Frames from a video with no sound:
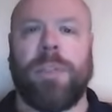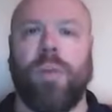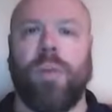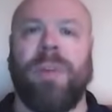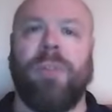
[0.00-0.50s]

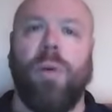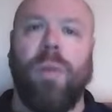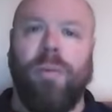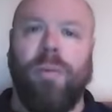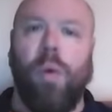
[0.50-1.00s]
So we've
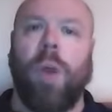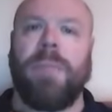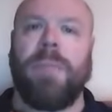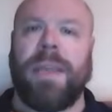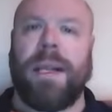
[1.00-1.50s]
we've
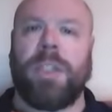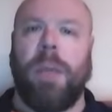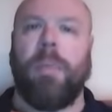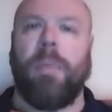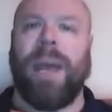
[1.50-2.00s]
warmed things
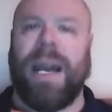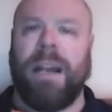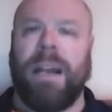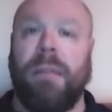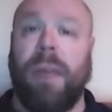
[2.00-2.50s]
up. We had
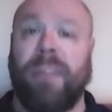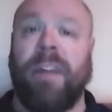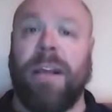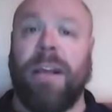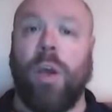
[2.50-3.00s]
a, a
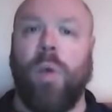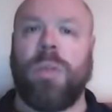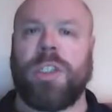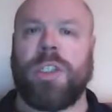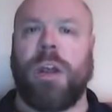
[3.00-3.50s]
very
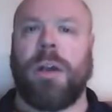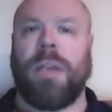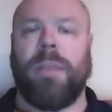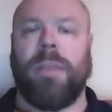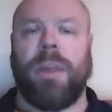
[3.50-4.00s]
cold start
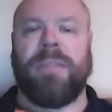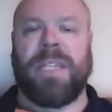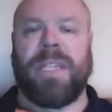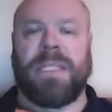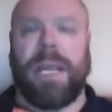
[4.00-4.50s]
to the month of
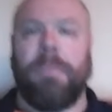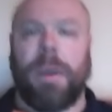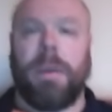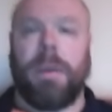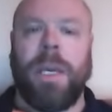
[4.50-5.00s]

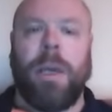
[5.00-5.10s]
December.